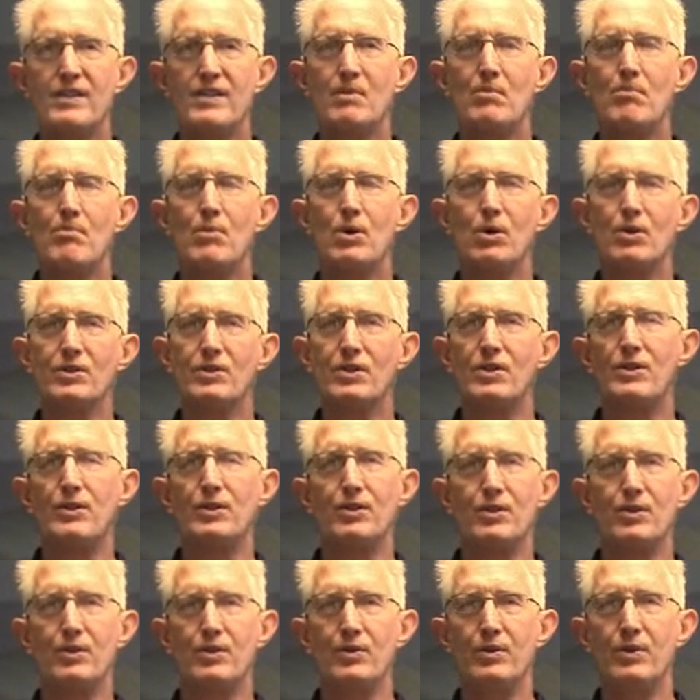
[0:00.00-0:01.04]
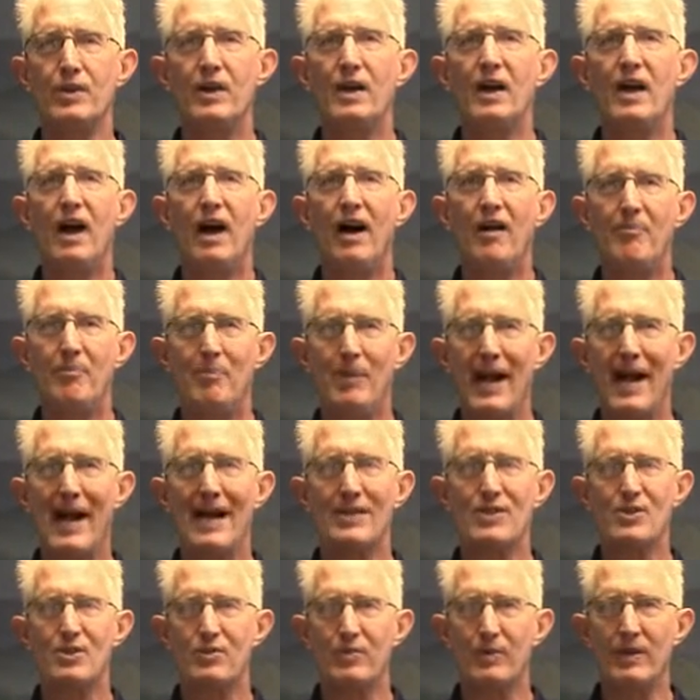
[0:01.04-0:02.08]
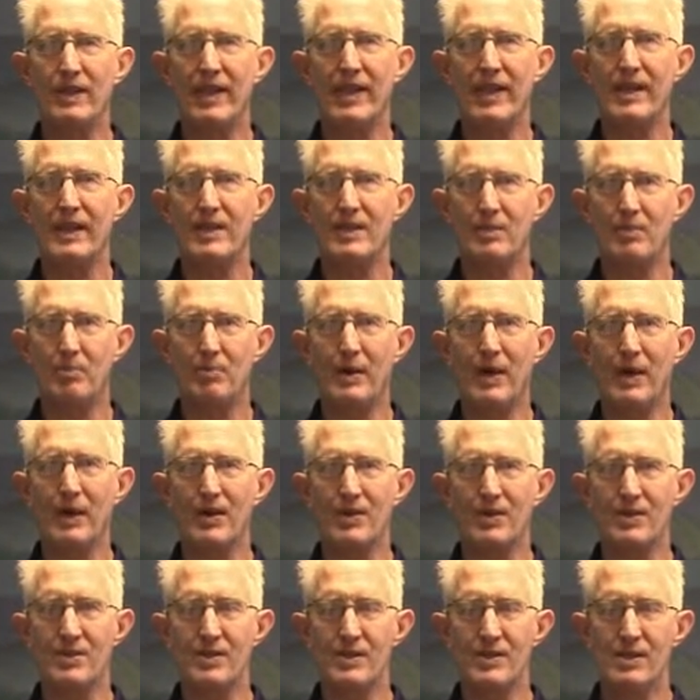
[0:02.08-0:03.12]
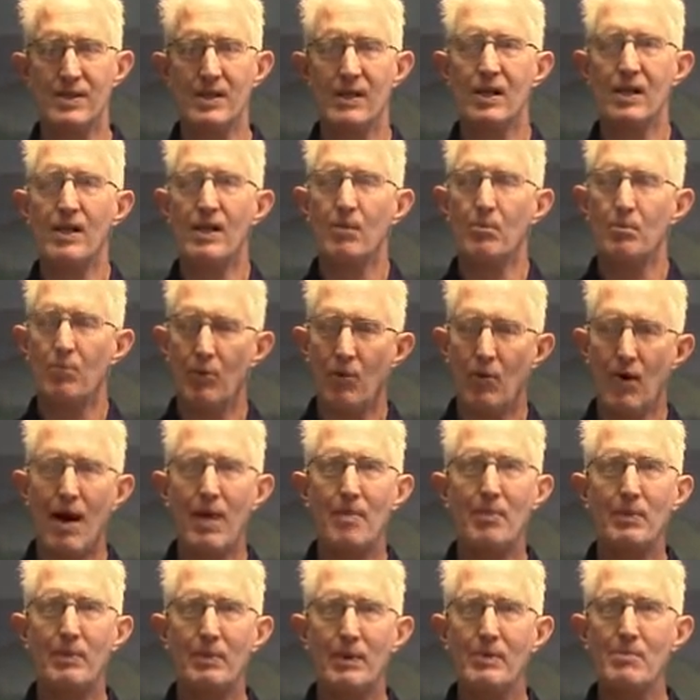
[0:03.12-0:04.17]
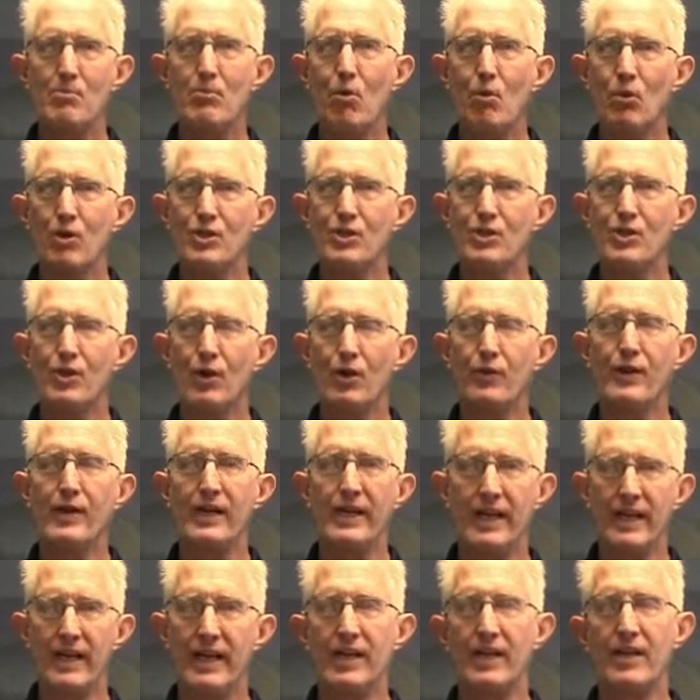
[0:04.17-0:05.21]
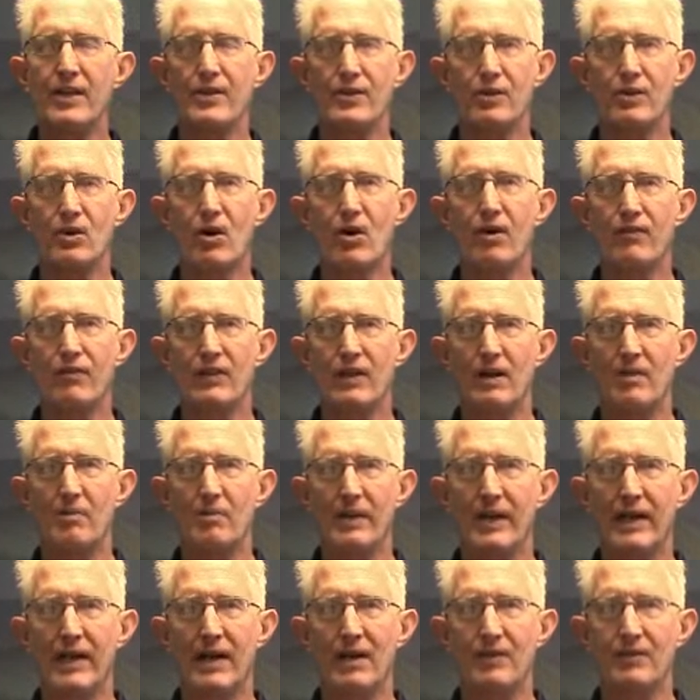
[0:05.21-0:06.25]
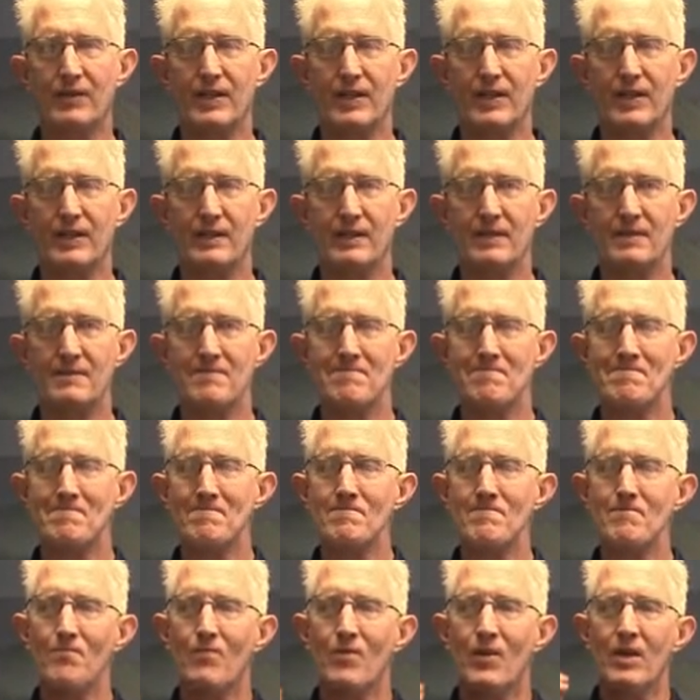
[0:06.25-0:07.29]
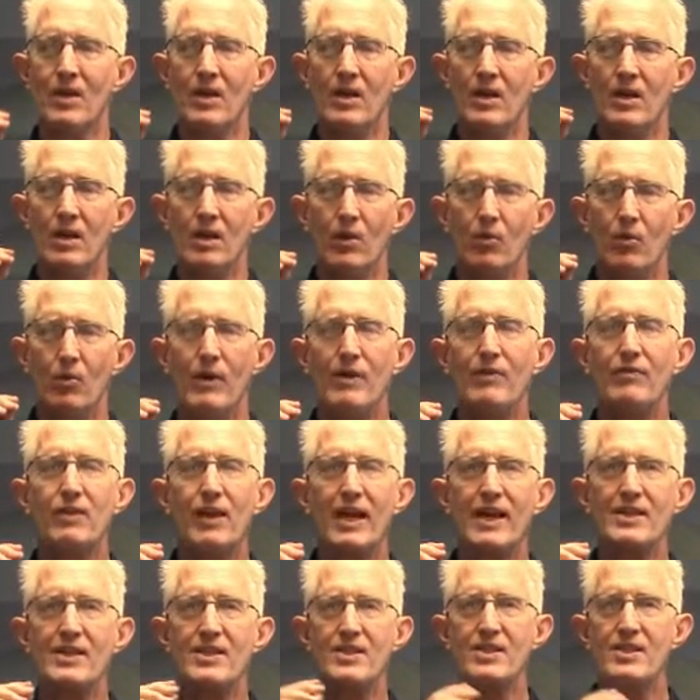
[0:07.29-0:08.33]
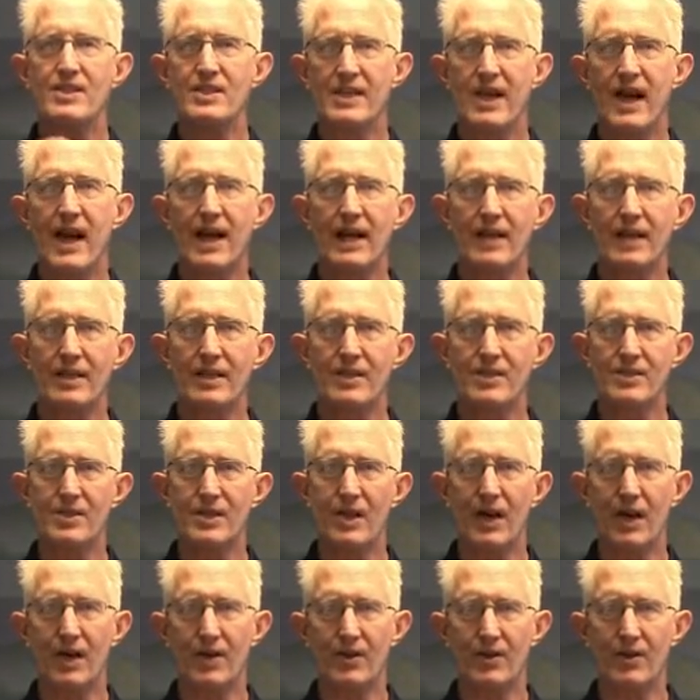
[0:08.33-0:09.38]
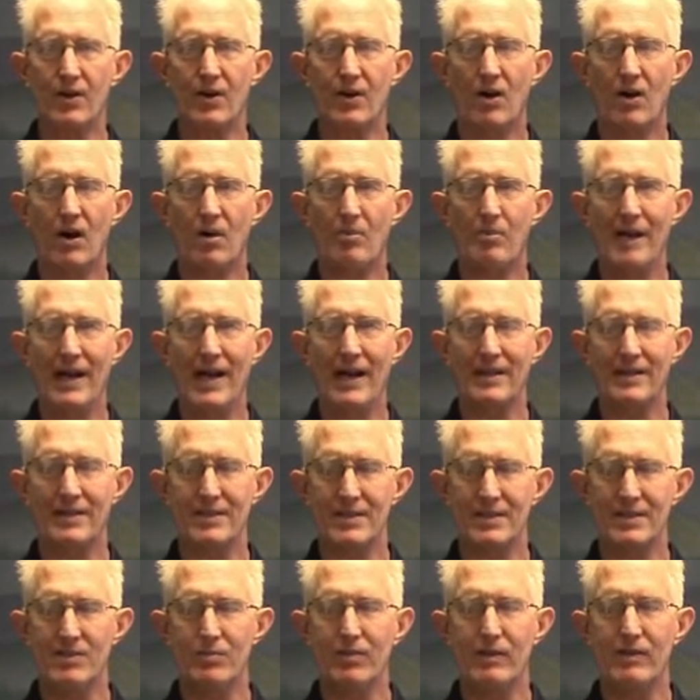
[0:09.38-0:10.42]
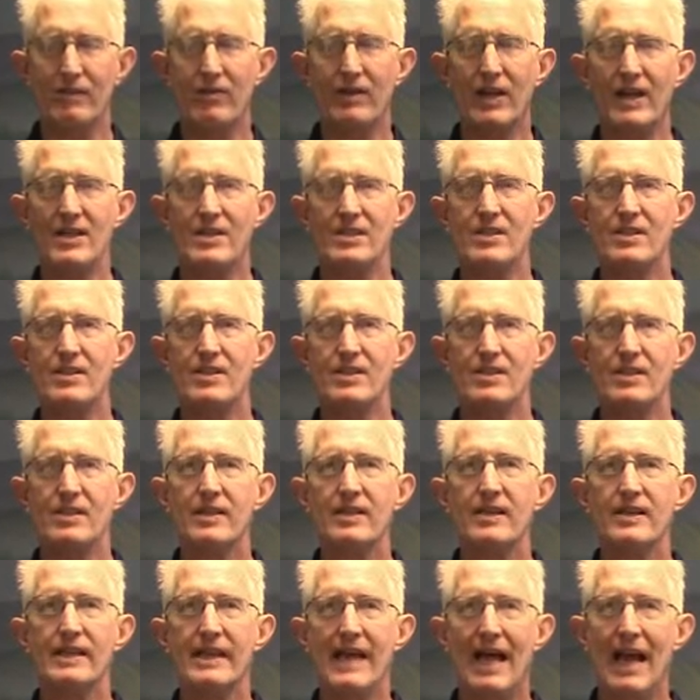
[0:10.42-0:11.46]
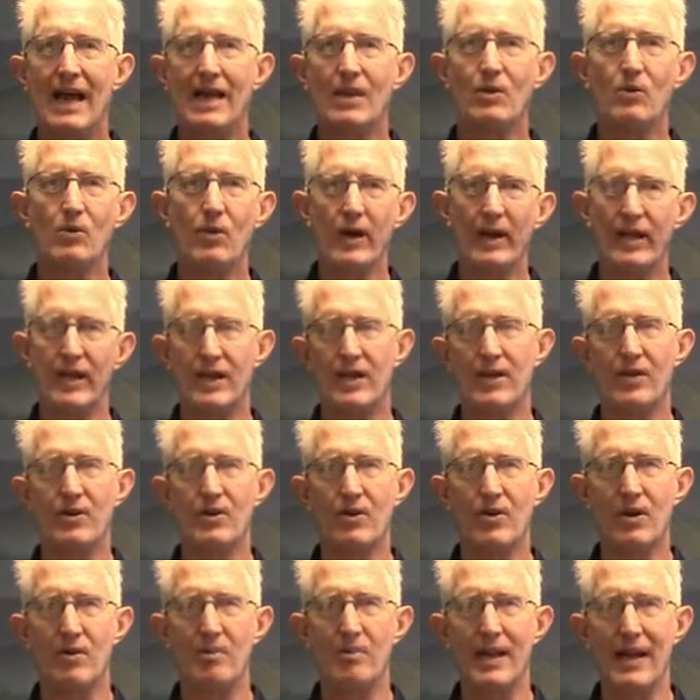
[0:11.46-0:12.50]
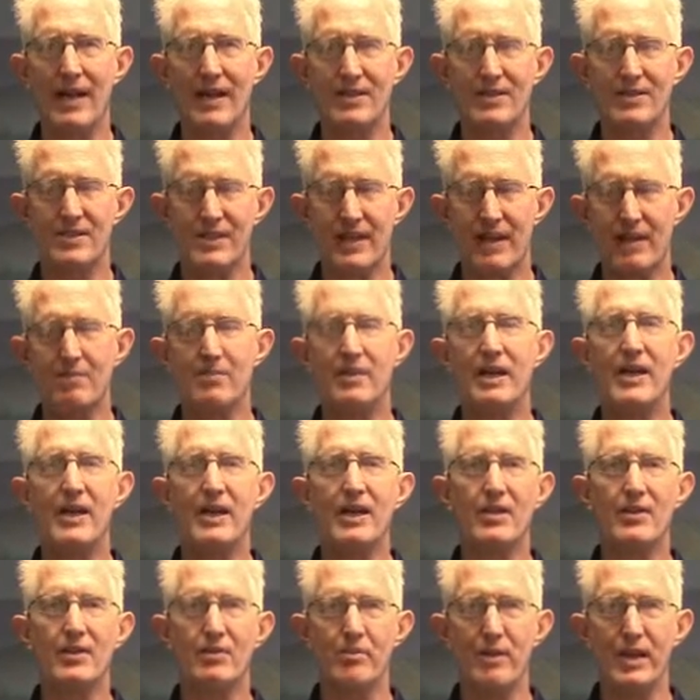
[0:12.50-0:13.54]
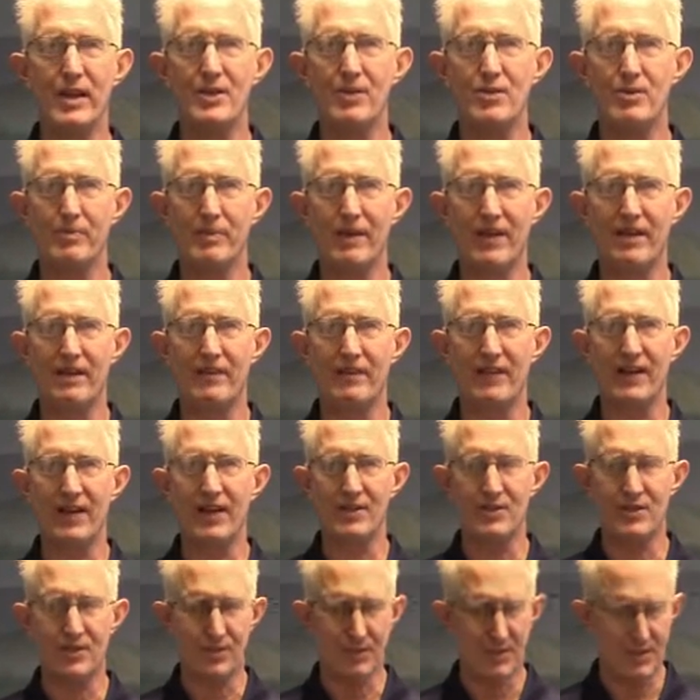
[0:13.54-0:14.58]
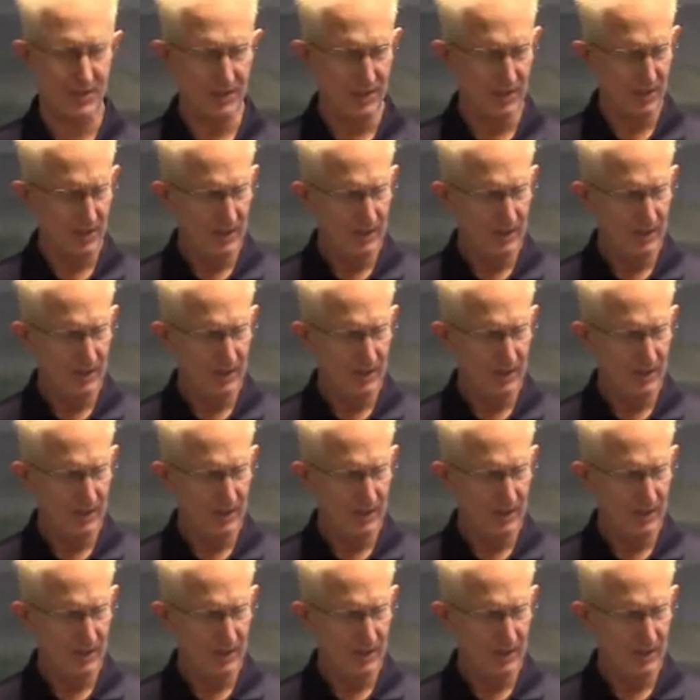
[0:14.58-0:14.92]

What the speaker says: a multitude of patents related to putters, probably more so than any other golf company out there. We've licensed Titleist under our patents. We've licensed Callaway under our patents and many other major manufacturers.